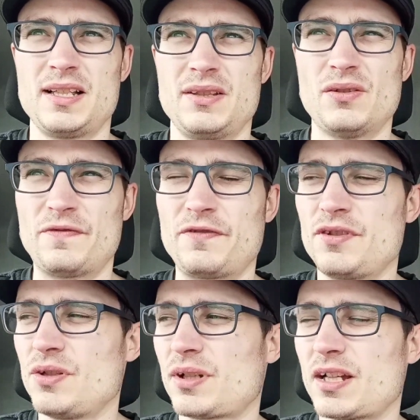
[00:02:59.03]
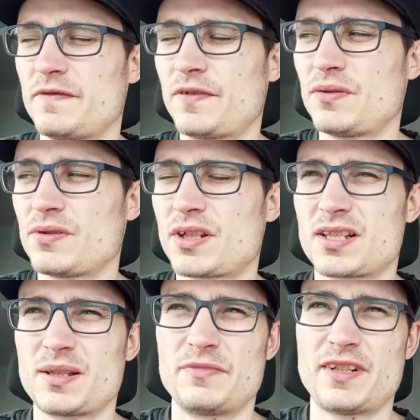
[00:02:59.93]
not through UK Fuels
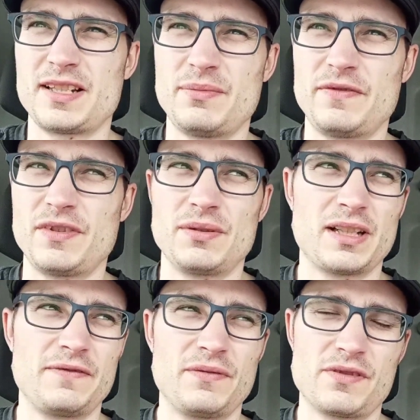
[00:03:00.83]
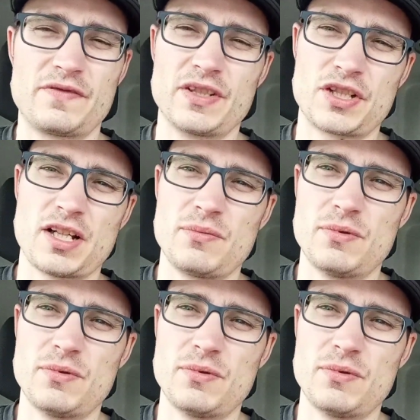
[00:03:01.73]
because I'm already with UK Fuels for the Shell